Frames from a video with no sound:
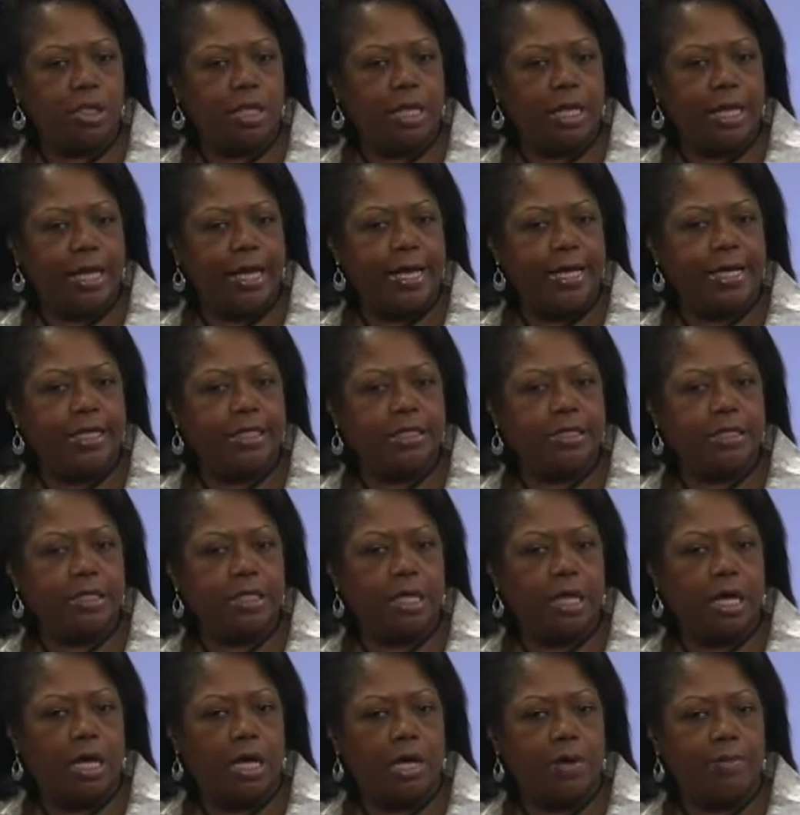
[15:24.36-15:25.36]
class
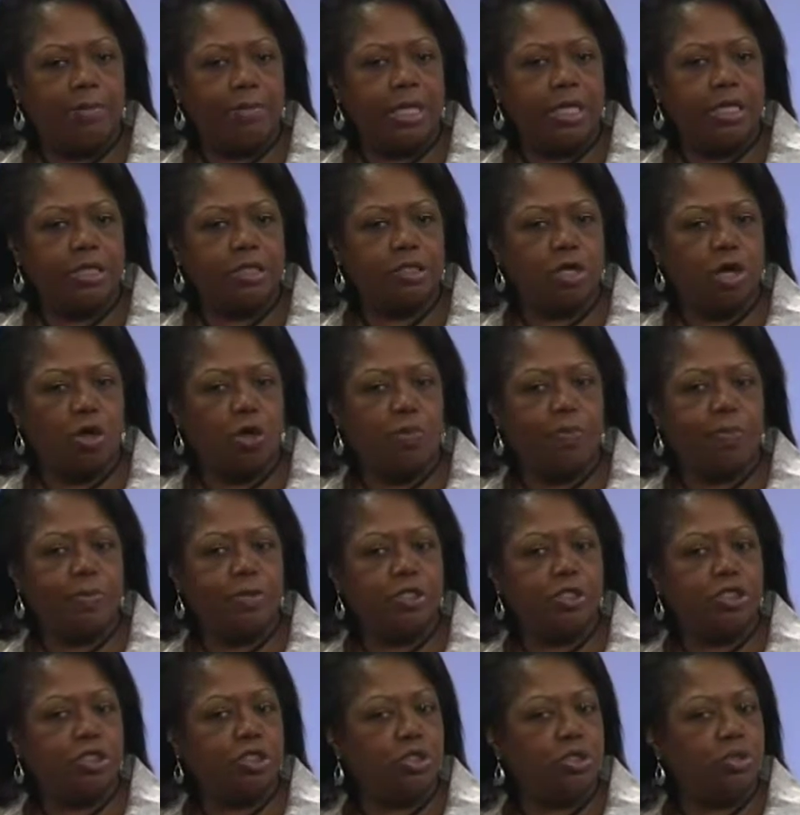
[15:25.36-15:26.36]
is
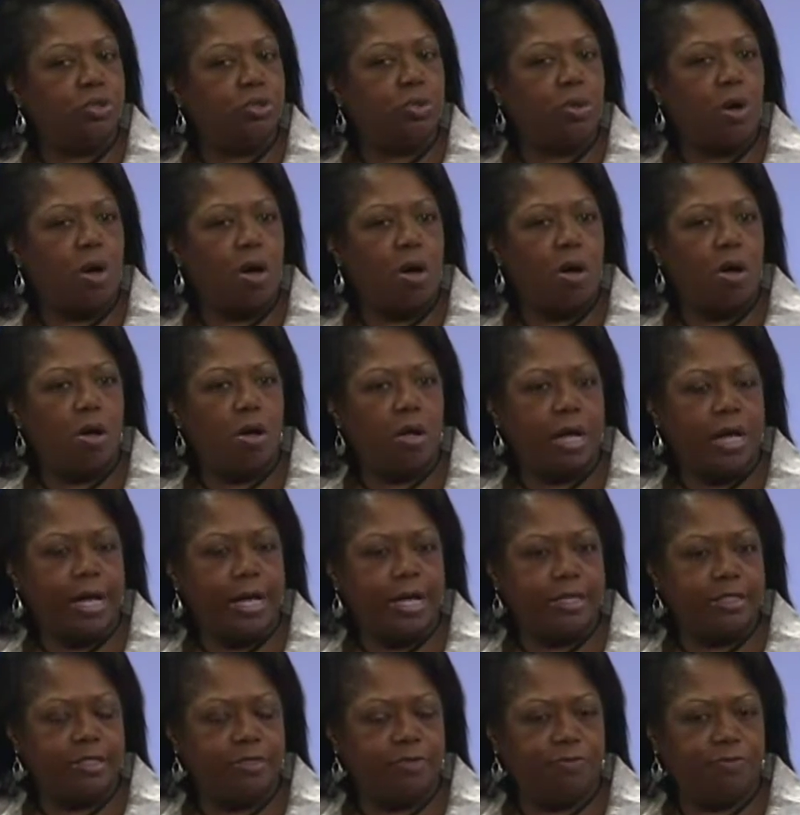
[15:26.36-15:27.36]
open to all
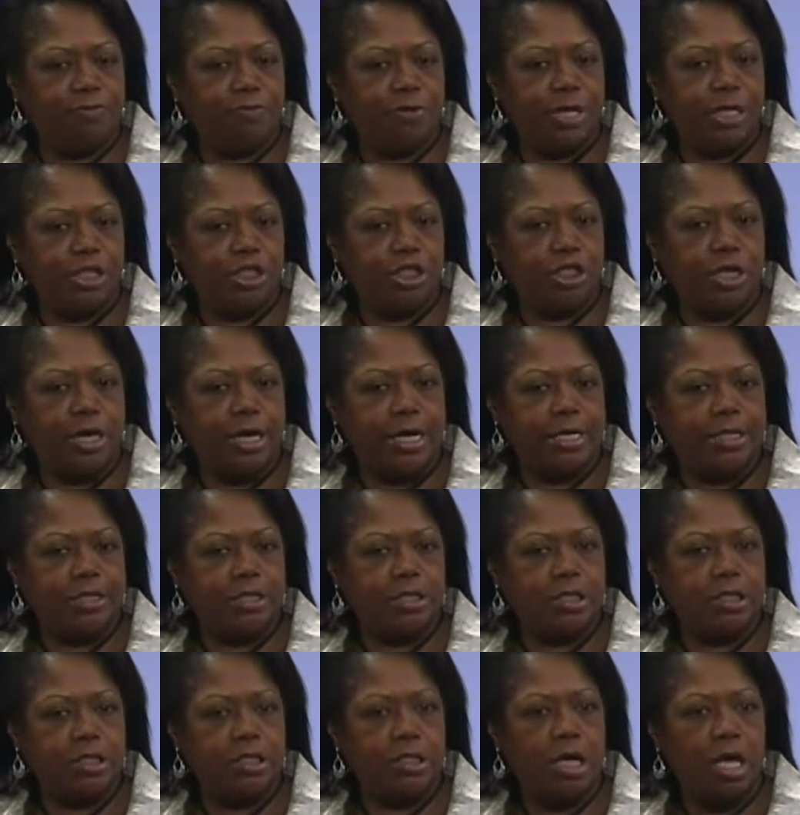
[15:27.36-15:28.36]
kinds of
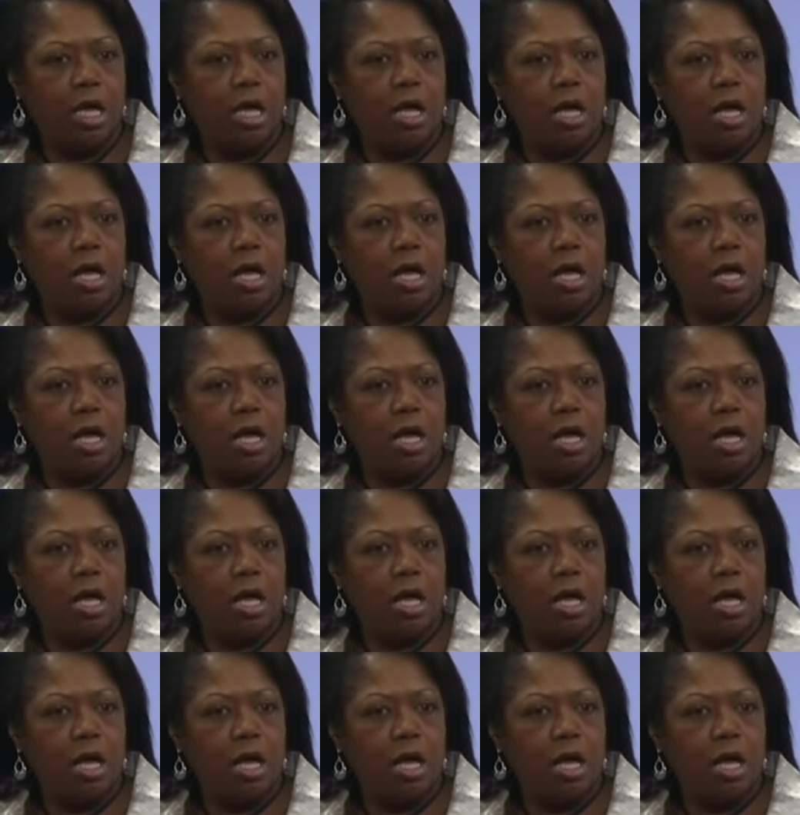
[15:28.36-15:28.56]
franchises.